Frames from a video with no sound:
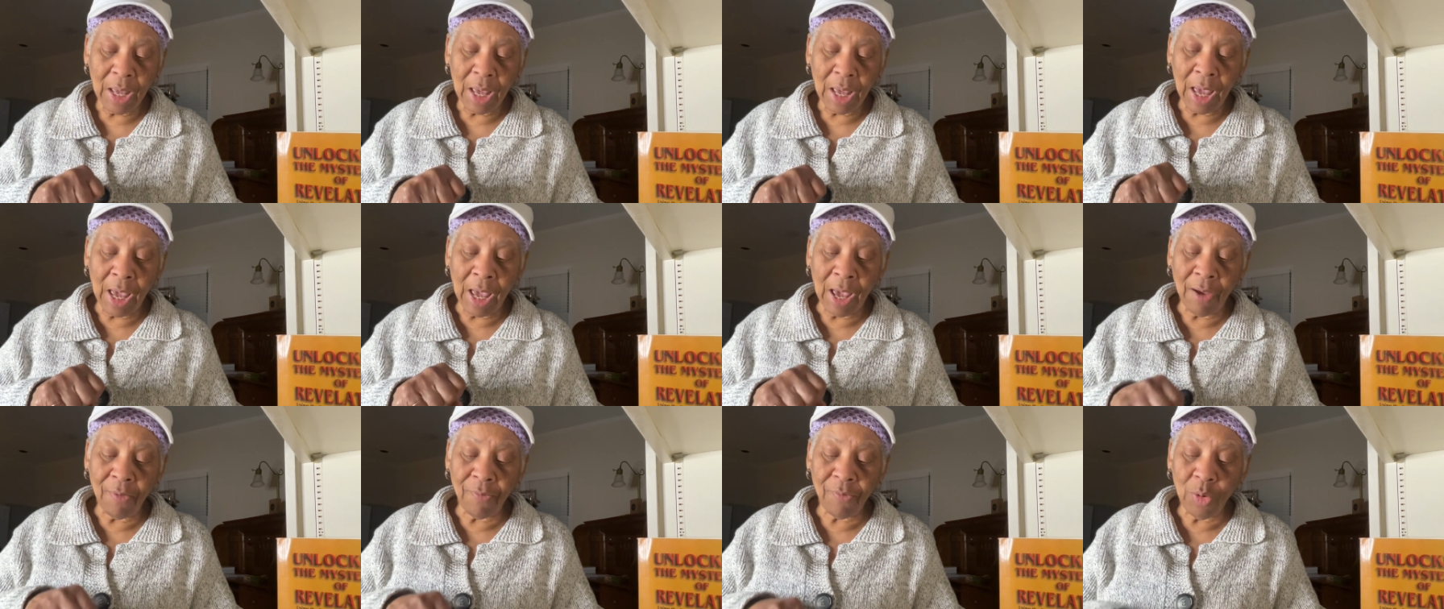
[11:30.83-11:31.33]

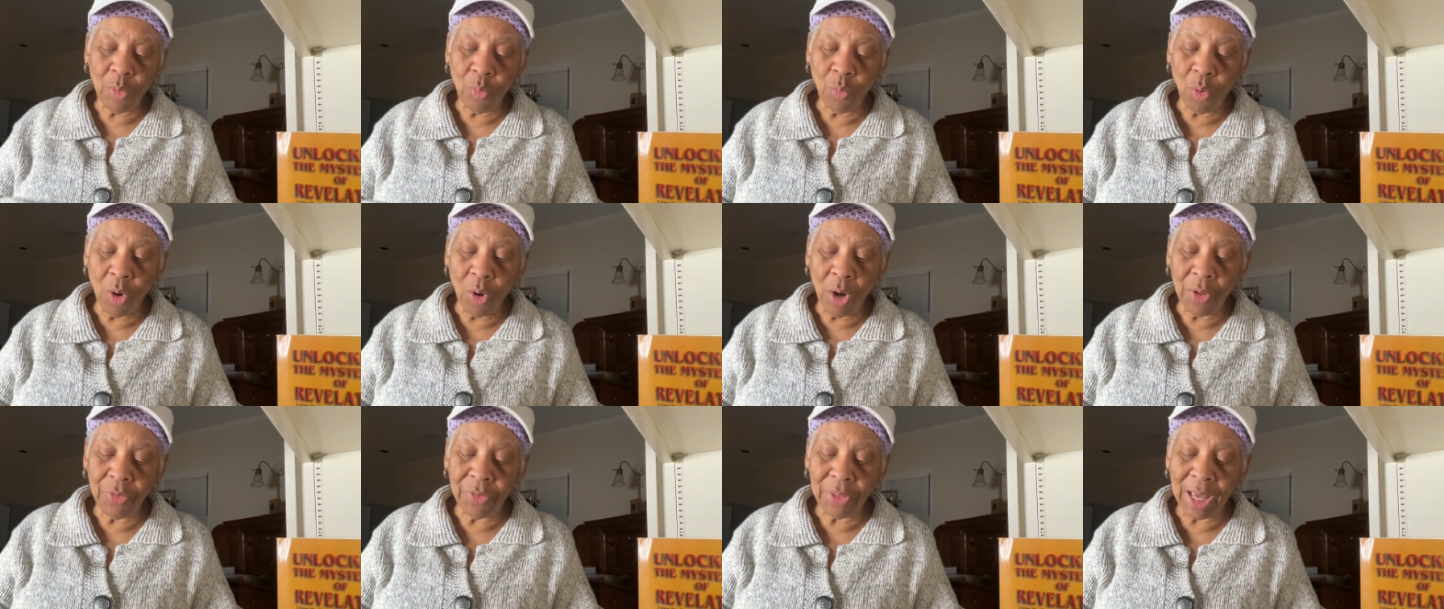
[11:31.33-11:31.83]

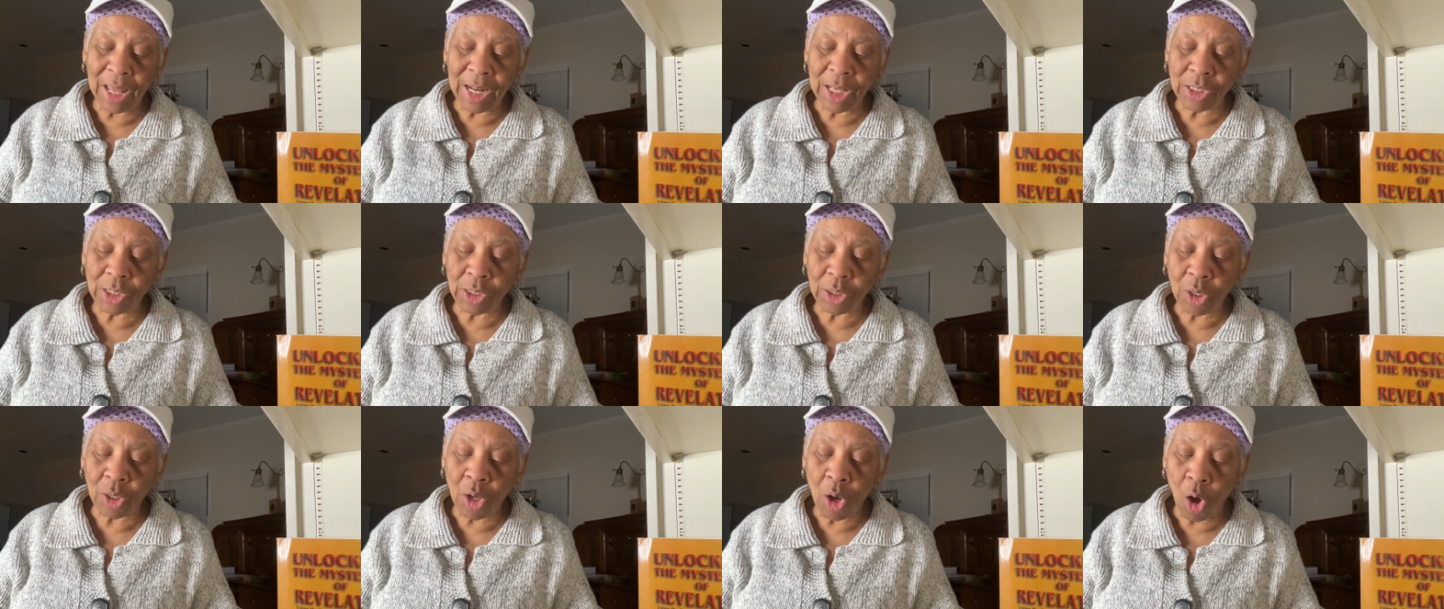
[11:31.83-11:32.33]
Everyone that
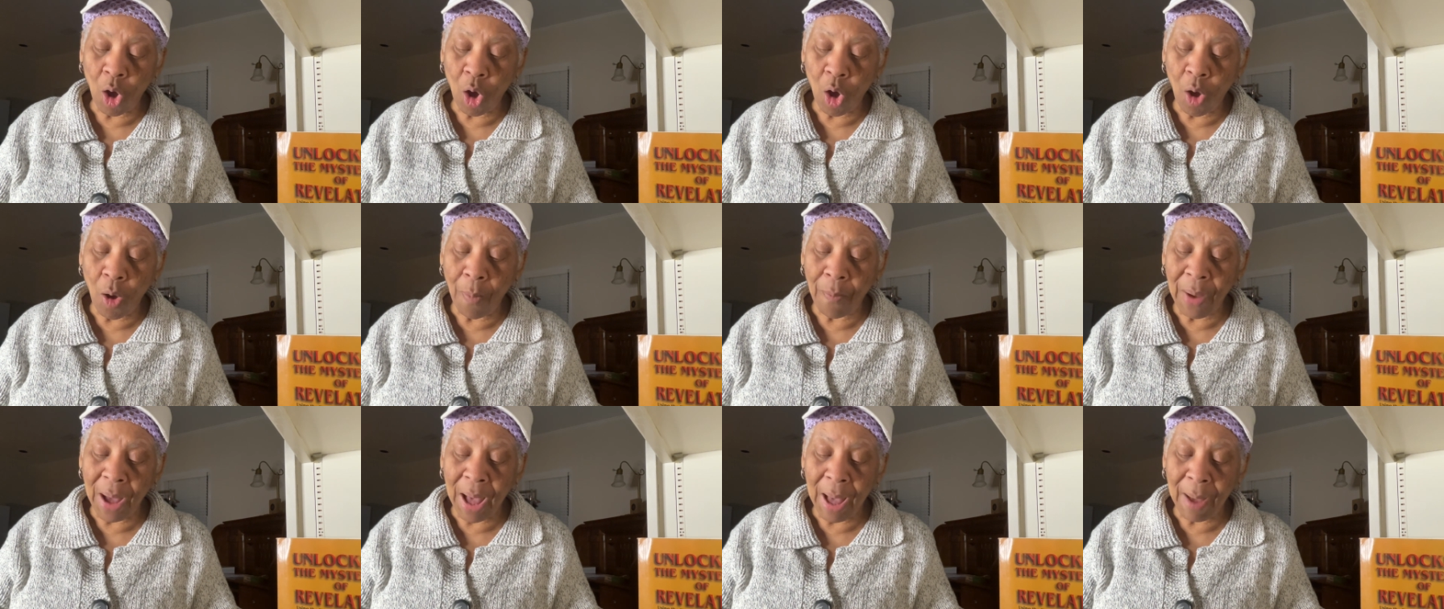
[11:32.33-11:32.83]
is
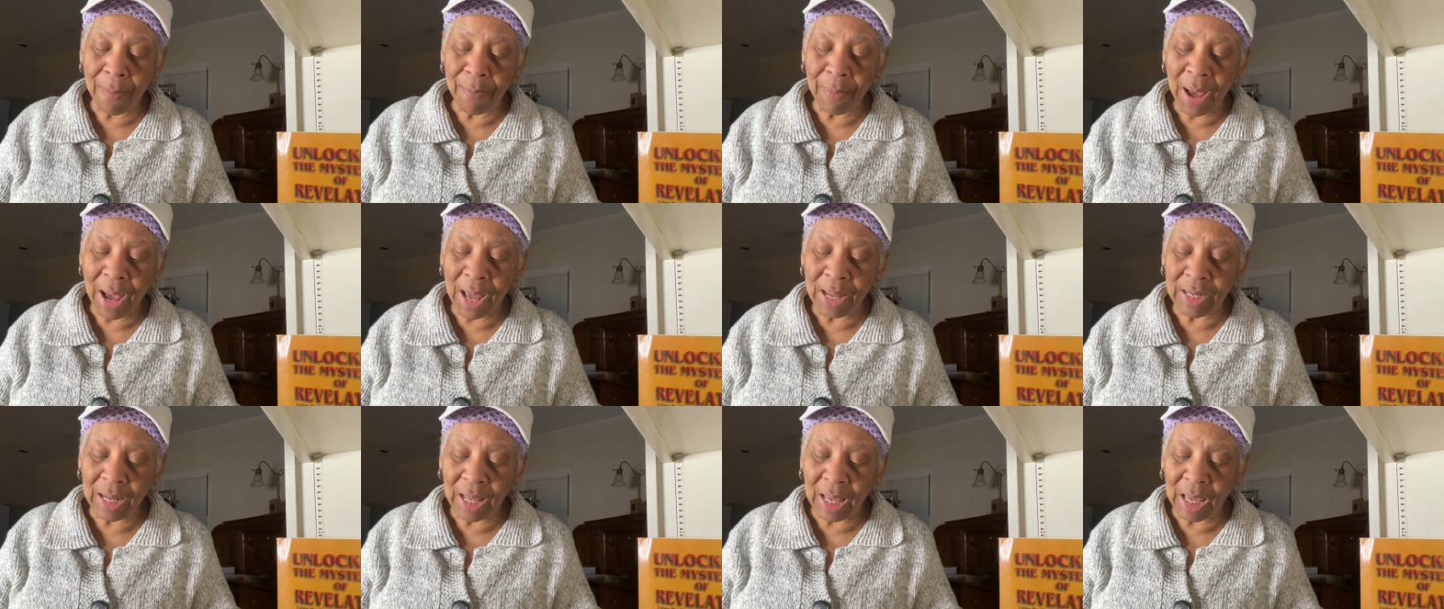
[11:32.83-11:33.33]
called by
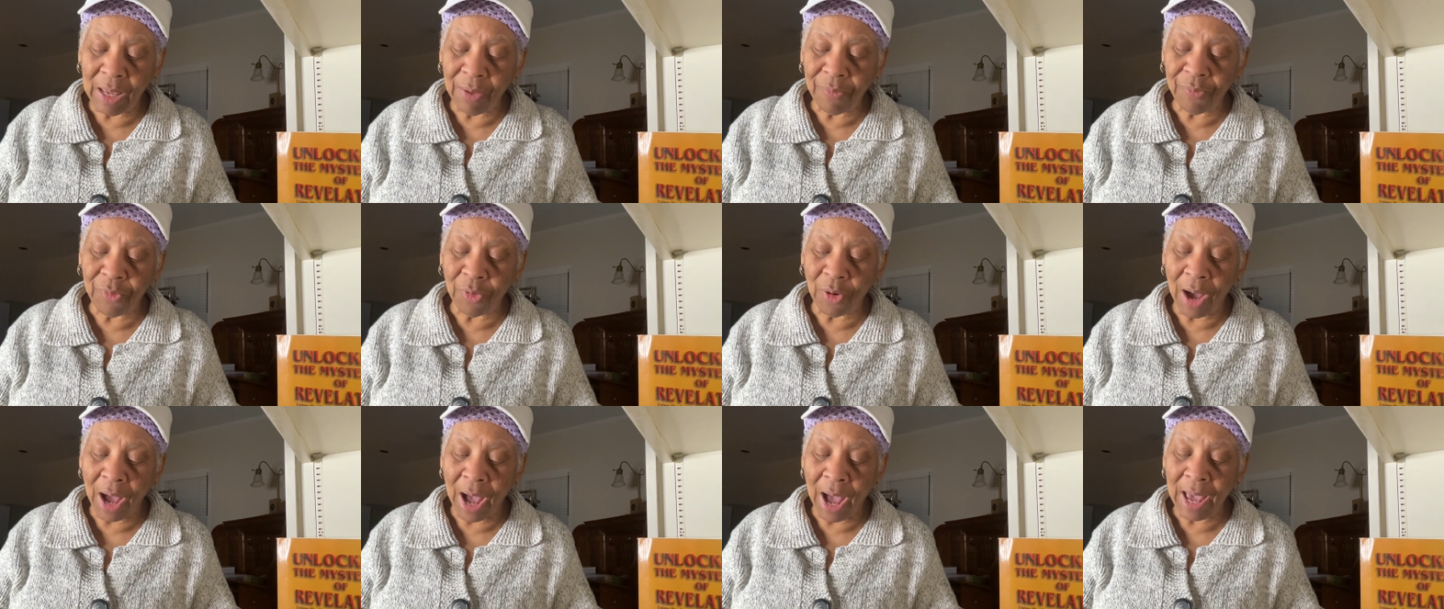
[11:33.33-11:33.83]
my name,
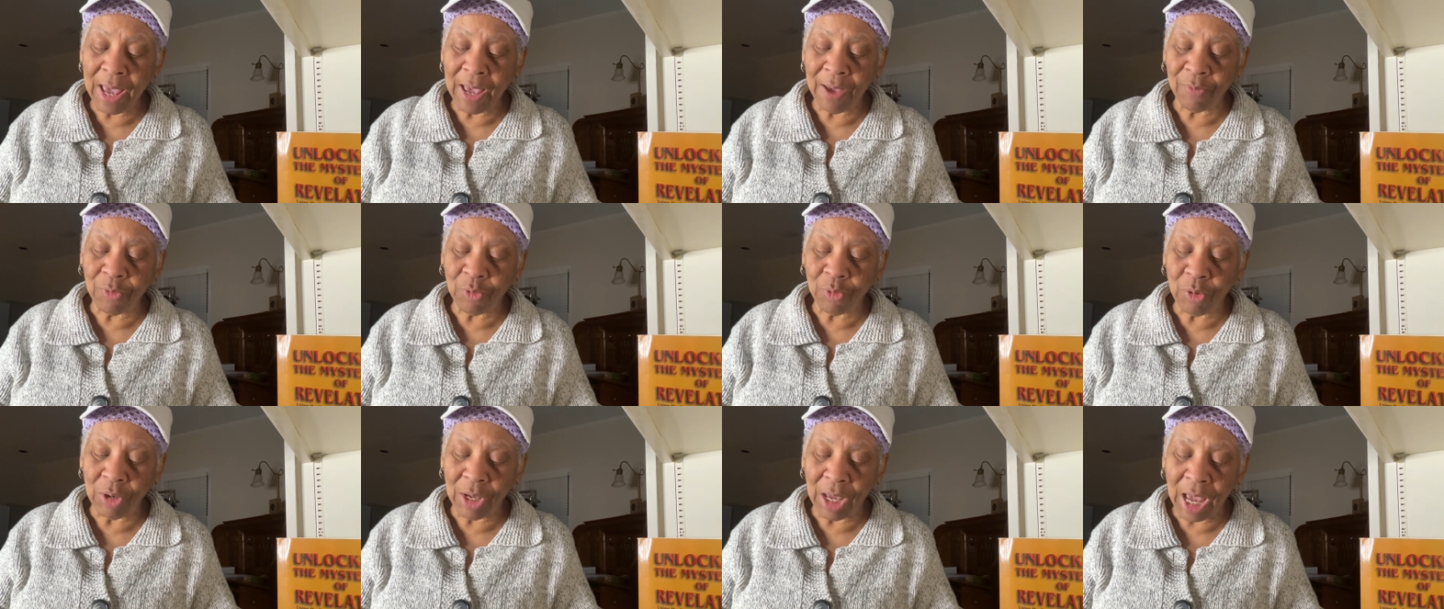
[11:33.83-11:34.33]
for I
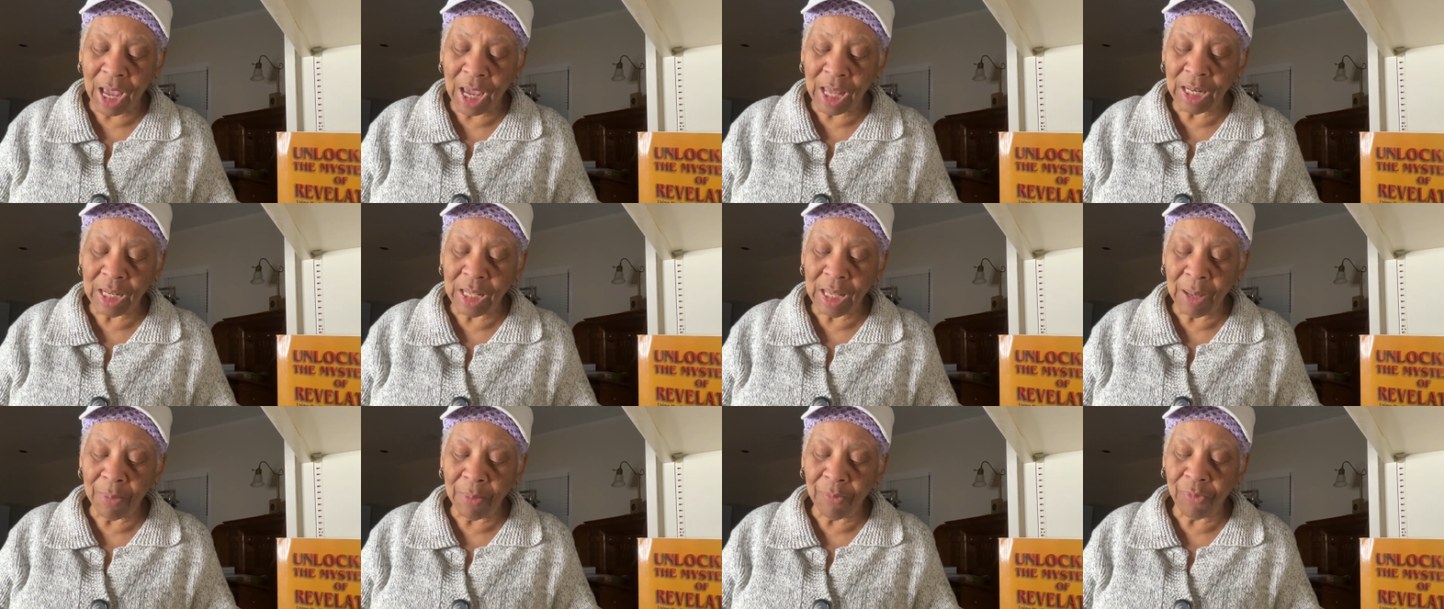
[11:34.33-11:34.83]
have
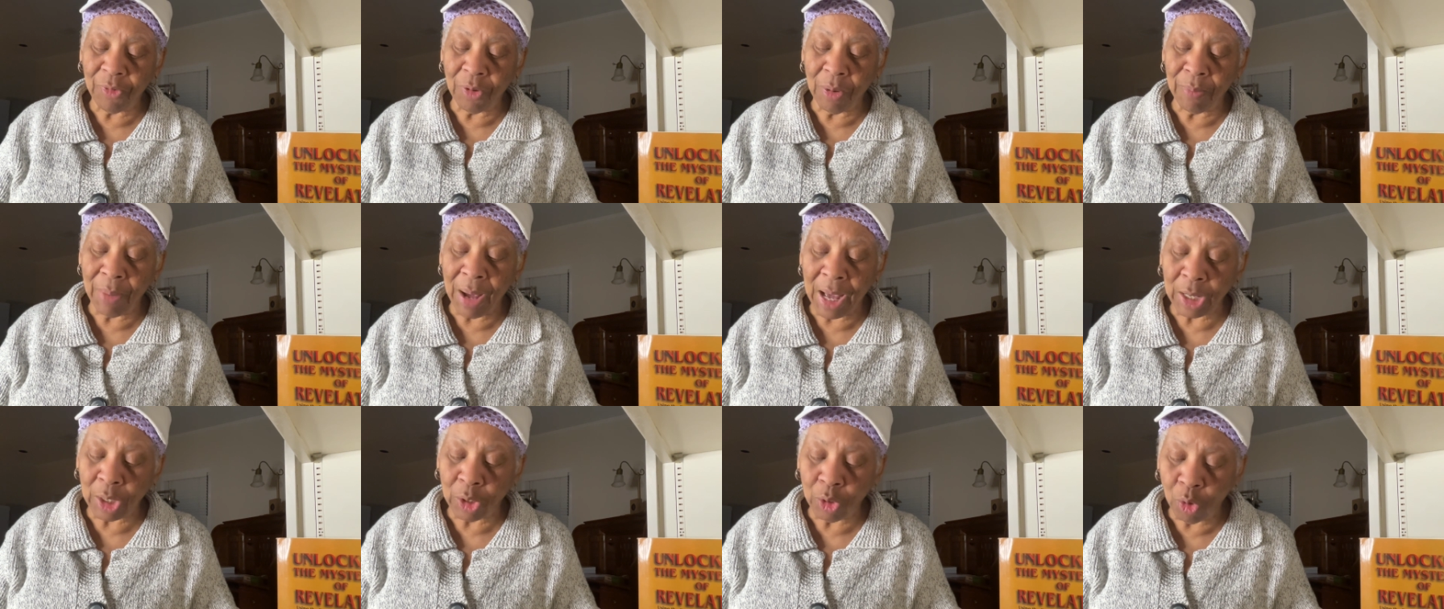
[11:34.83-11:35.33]
created him for
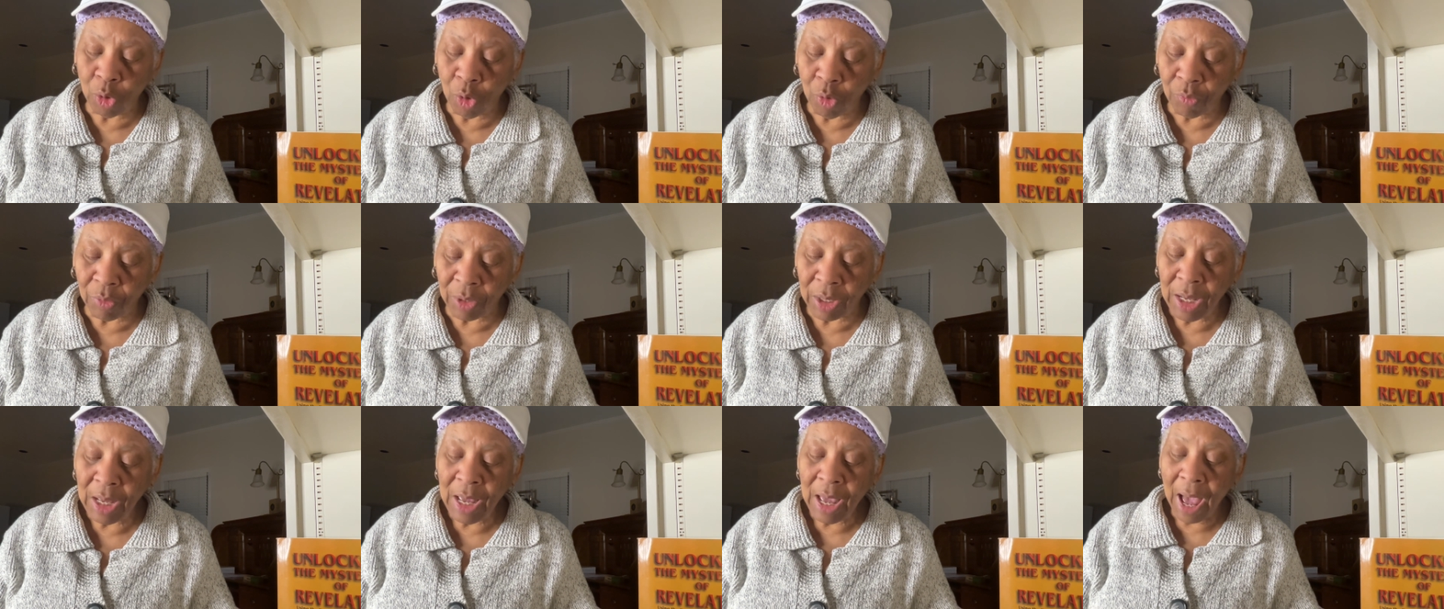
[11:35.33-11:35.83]
my
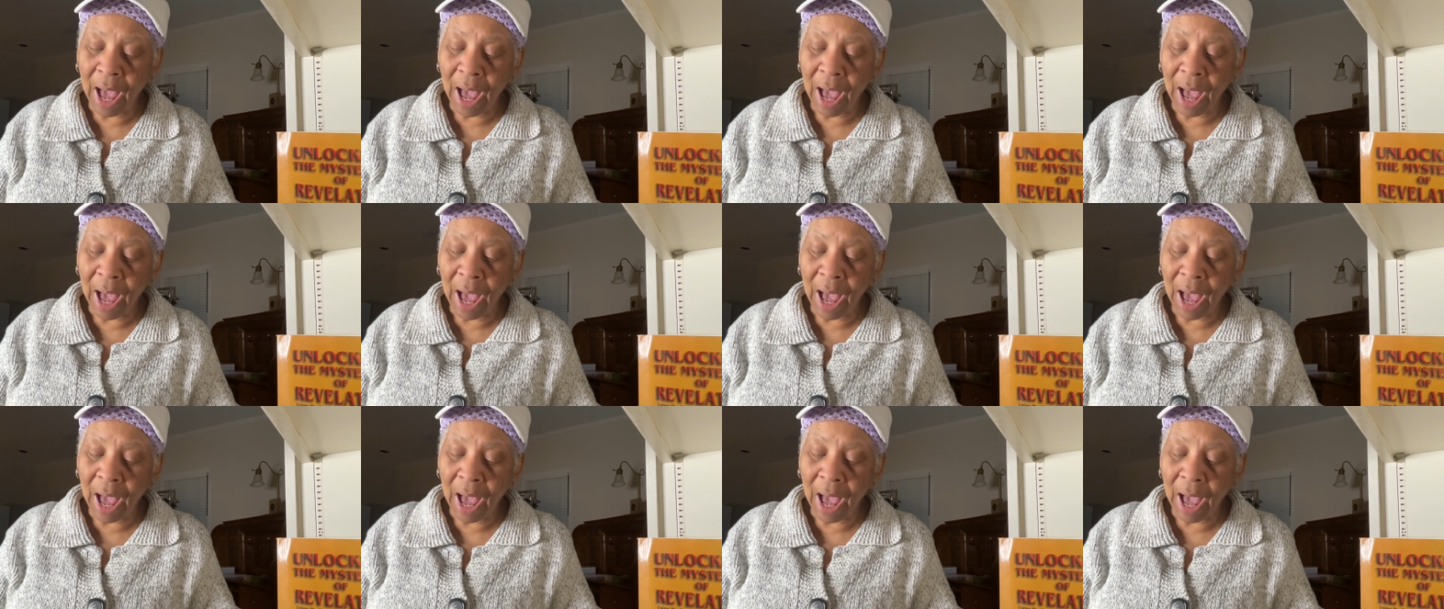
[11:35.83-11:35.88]
glory.